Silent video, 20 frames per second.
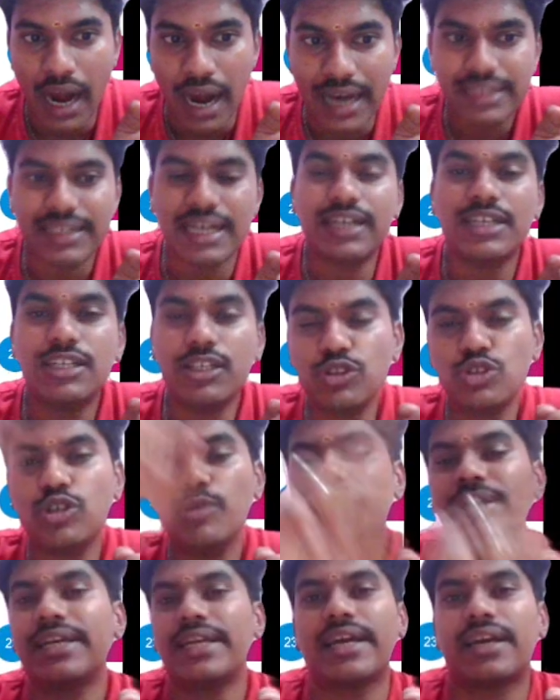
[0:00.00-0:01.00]
that is to
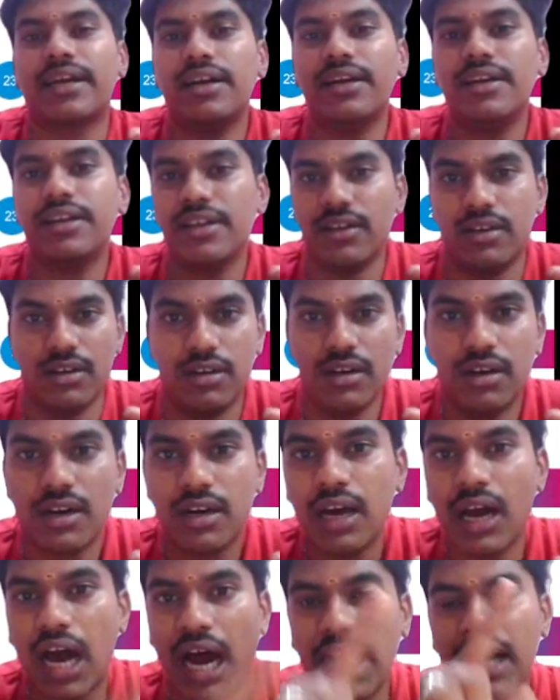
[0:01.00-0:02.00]
be taken here
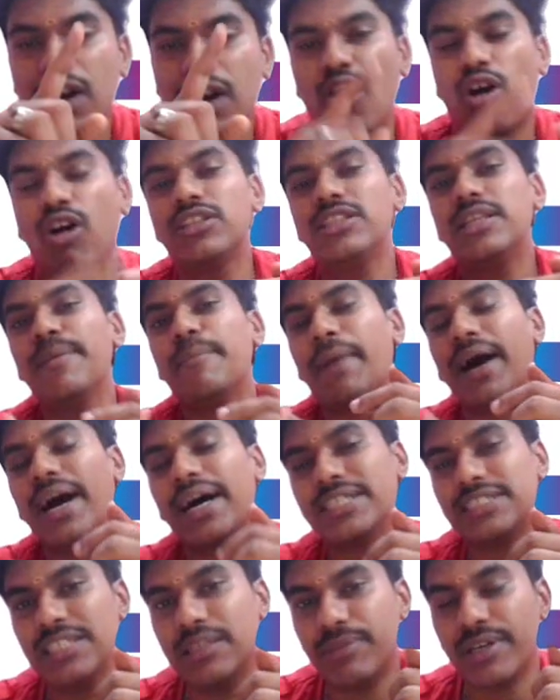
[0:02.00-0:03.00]
and not the
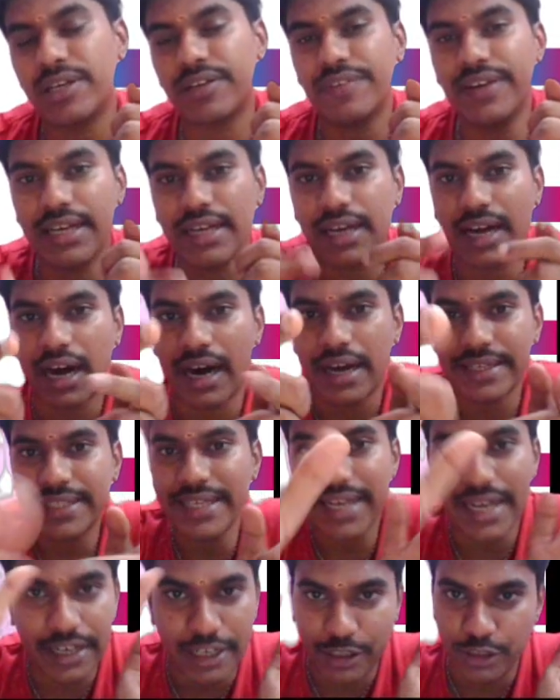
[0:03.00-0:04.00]
margin between Karthik
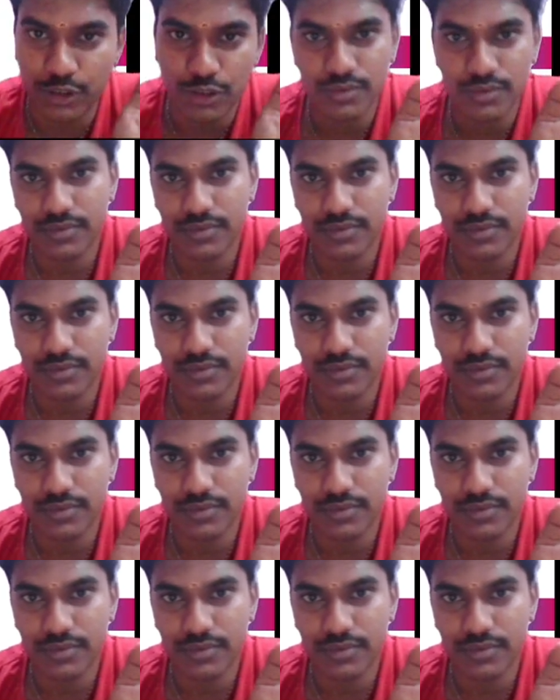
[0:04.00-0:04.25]
and you.